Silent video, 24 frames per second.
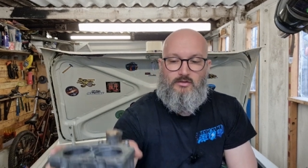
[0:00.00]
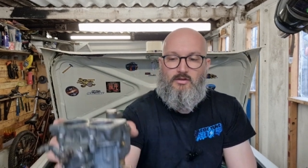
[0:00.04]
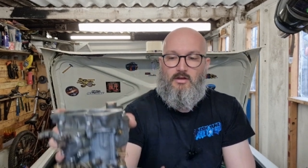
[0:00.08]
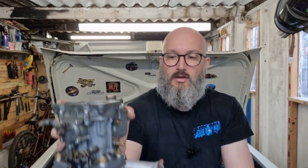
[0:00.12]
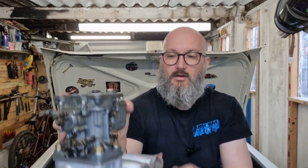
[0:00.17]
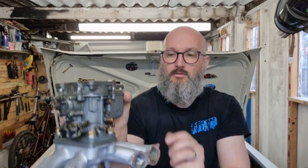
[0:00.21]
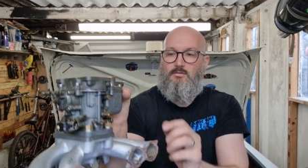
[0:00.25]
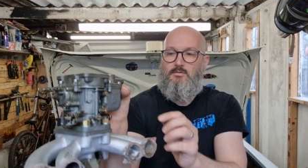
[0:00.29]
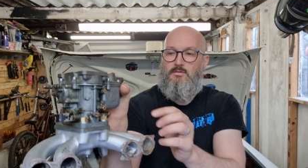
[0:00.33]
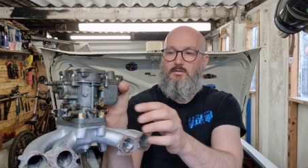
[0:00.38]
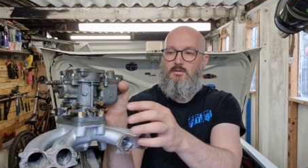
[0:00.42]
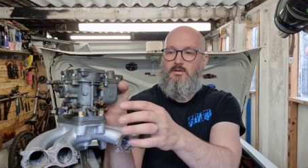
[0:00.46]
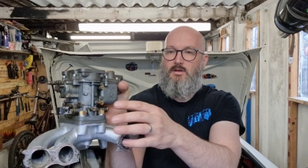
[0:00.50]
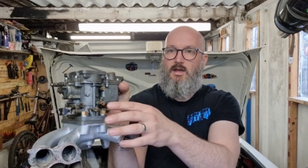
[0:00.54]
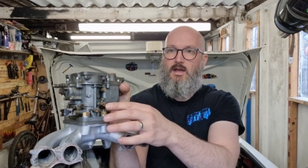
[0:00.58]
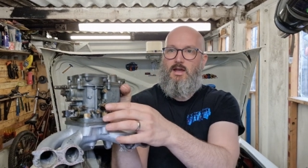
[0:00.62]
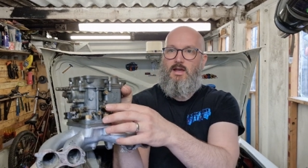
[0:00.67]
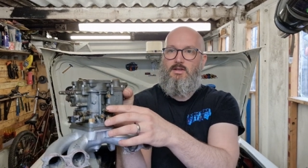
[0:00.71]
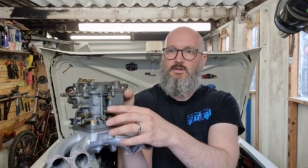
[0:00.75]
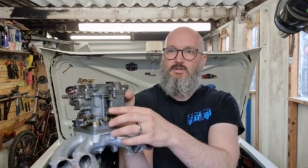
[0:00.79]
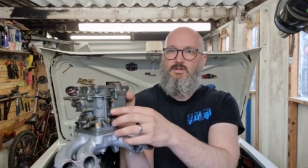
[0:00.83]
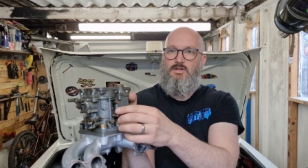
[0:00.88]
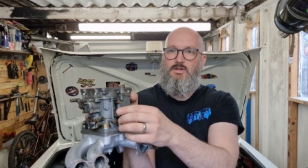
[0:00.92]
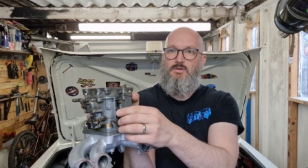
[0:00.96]
So
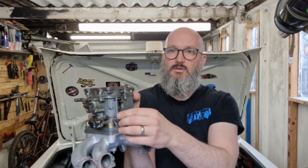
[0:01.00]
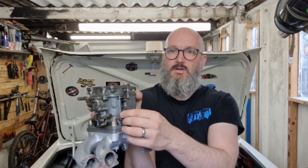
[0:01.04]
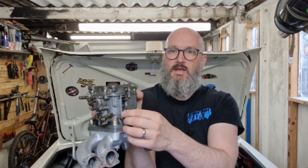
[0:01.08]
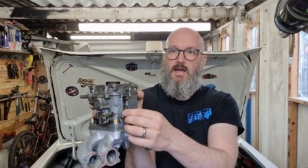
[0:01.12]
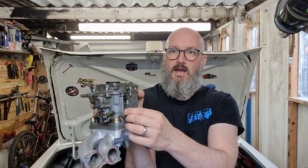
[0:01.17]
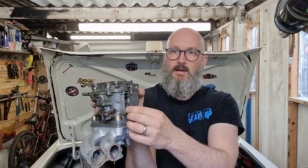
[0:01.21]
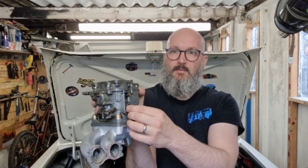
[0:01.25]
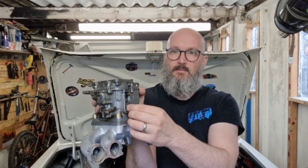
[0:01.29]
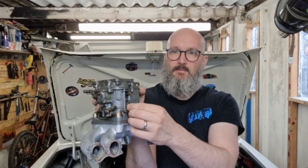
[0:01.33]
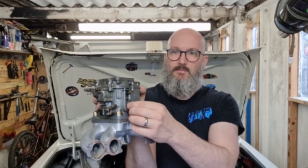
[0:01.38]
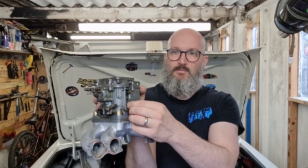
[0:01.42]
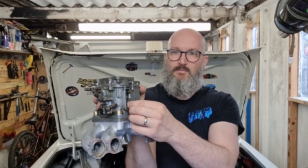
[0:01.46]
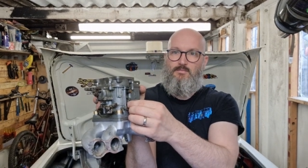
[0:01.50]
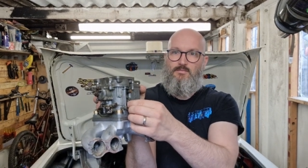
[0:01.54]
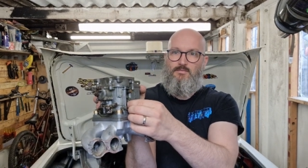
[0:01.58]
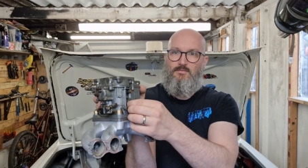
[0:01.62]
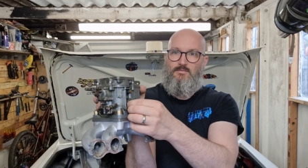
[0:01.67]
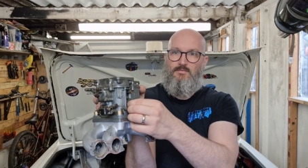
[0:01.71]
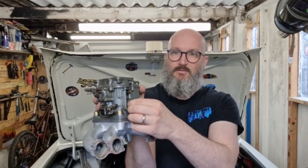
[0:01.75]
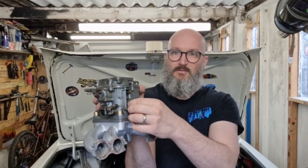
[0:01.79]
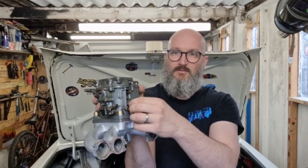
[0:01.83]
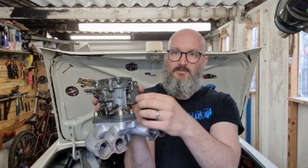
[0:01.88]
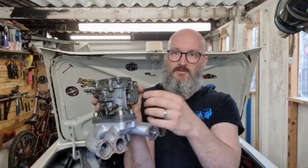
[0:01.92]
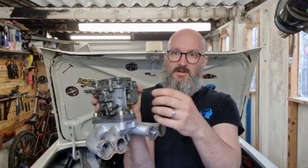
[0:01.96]
as you get
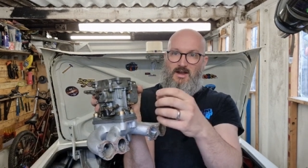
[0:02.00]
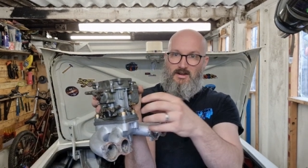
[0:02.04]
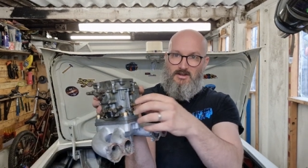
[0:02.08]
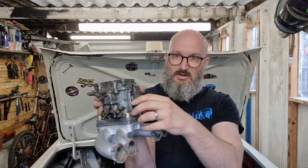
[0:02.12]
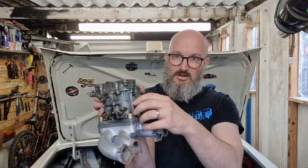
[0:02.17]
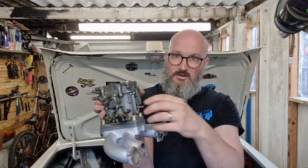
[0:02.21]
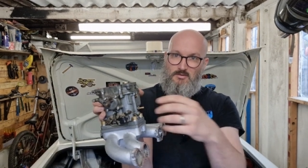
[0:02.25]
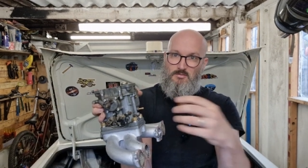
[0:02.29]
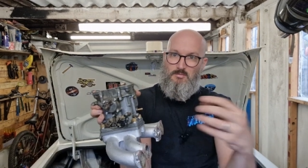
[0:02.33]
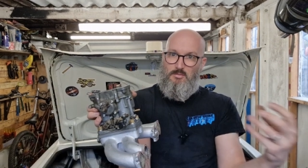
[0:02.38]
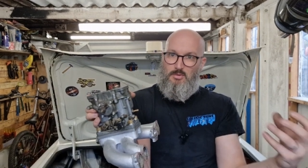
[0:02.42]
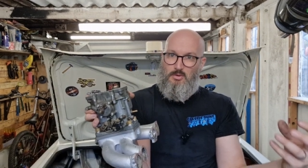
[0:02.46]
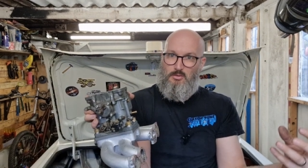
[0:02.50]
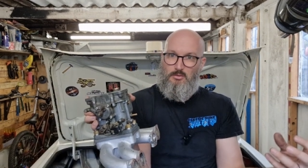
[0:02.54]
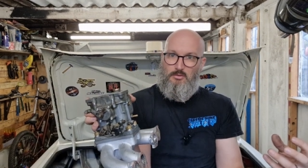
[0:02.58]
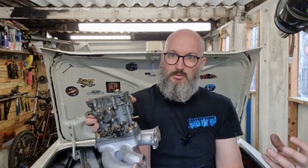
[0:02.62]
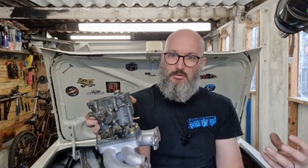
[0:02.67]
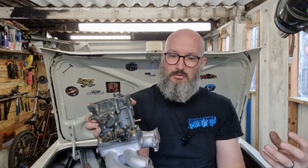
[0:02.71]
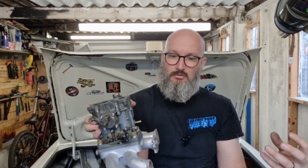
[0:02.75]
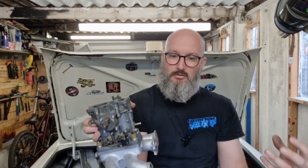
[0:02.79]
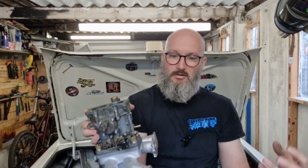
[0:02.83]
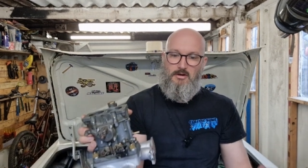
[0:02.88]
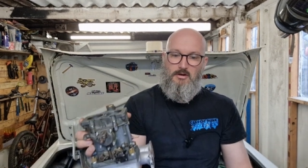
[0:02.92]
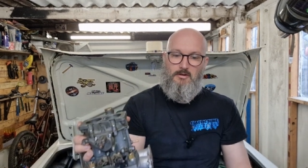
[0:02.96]
vacuum
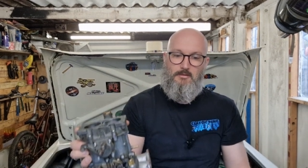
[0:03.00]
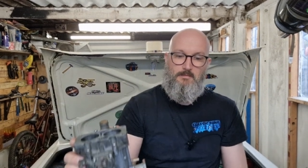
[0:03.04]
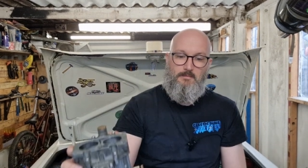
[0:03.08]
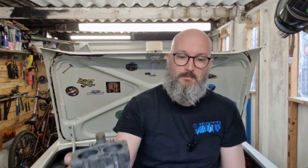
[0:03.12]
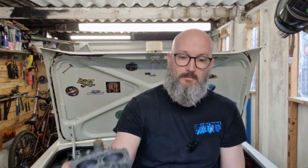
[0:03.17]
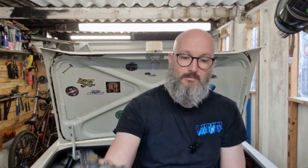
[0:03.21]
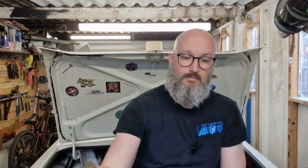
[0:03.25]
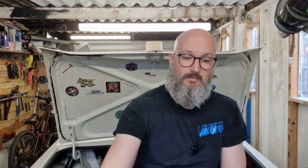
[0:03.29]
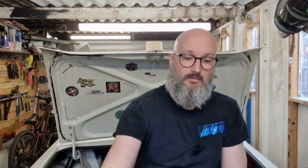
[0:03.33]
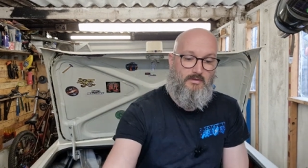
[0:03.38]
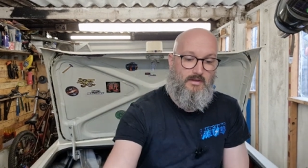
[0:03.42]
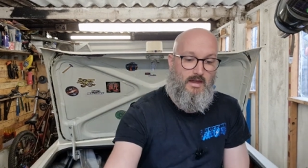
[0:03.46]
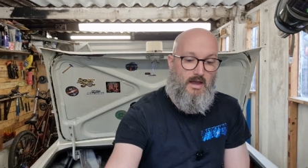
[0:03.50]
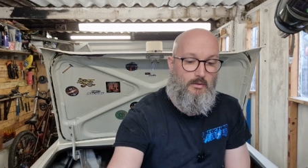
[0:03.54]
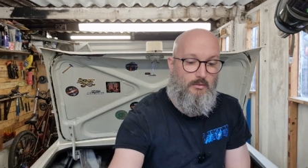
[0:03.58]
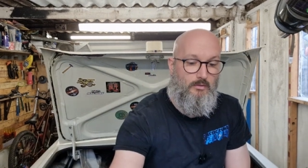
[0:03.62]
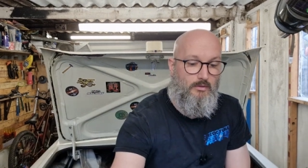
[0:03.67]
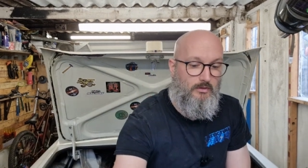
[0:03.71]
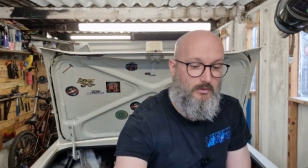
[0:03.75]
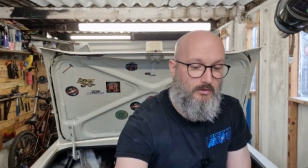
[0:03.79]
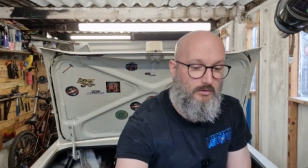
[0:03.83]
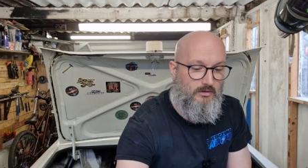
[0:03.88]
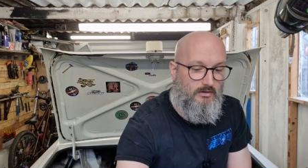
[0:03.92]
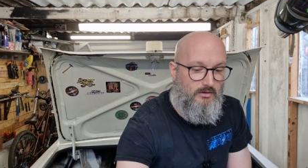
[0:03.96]
pulled through, that
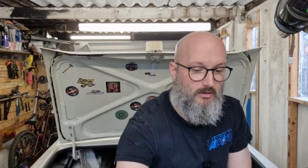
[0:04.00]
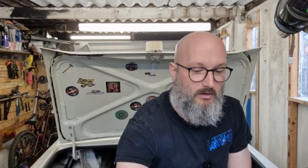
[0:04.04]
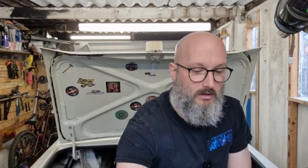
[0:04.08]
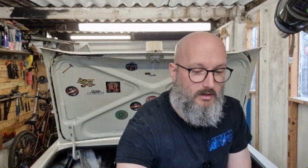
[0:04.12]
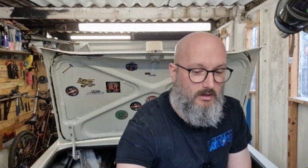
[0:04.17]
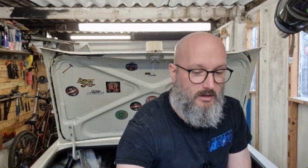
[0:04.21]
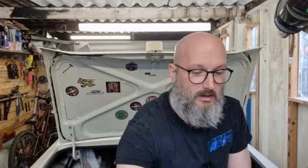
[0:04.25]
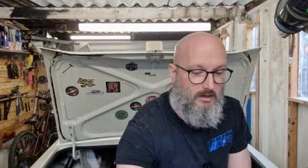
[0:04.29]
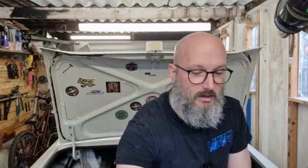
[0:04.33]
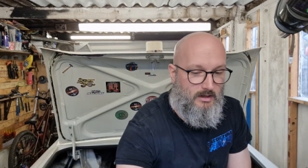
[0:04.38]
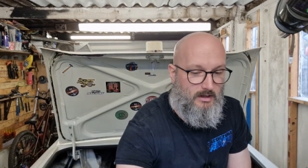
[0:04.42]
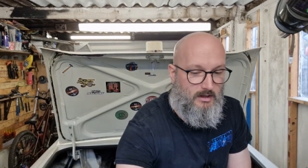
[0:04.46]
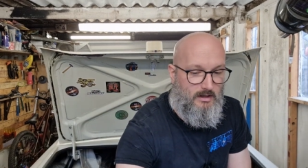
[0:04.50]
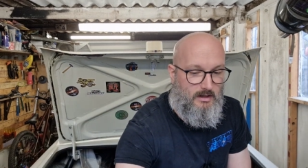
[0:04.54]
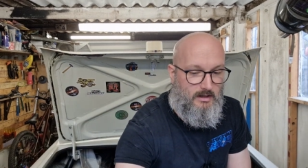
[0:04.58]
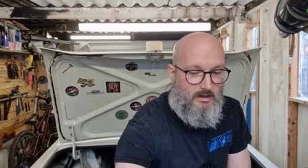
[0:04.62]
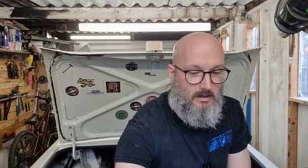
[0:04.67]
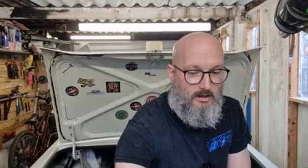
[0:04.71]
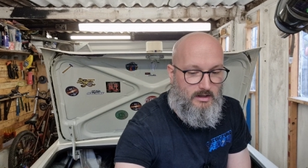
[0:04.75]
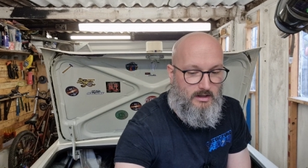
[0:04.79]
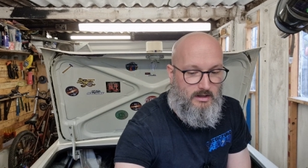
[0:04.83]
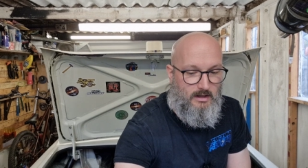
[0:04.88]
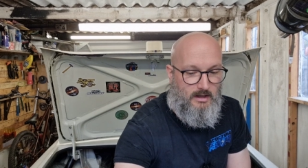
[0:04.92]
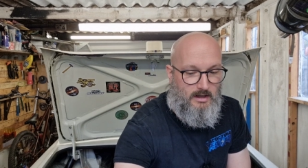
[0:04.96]
would
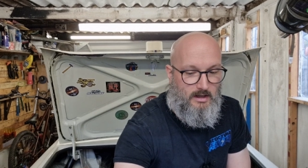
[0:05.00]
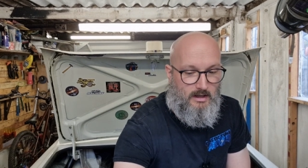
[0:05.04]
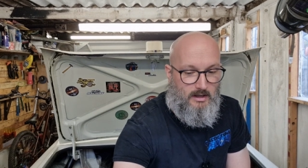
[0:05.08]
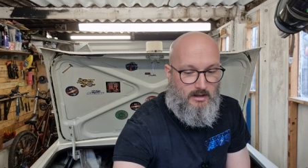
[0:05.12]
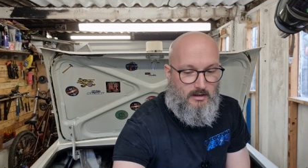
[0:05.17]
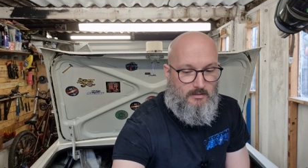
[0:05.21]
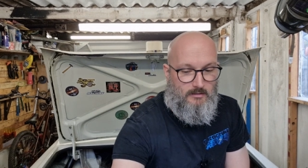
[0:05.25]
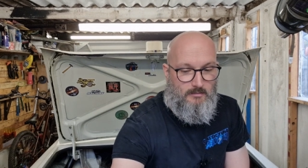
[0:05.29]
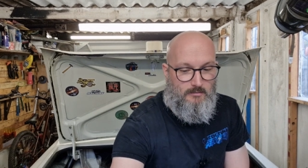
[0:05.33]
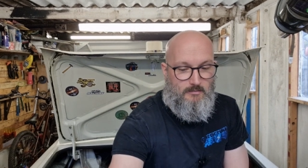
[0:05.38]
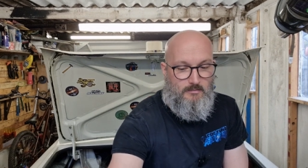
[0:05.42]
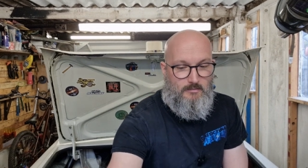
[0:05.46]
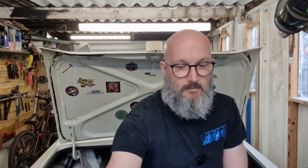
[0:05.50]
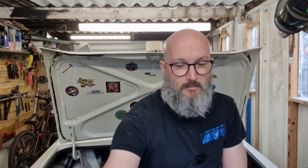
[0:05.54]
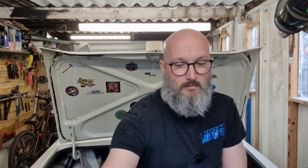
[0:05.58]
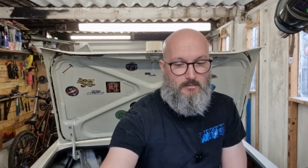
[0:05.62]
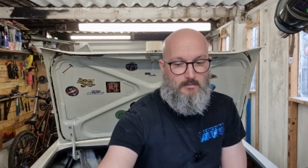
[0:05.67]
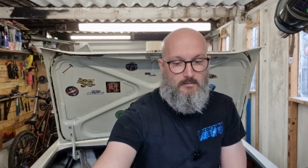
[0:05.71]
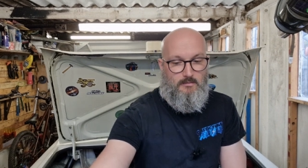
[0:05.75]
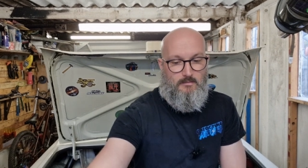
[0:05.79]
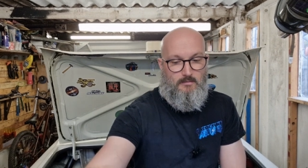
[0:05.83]
um,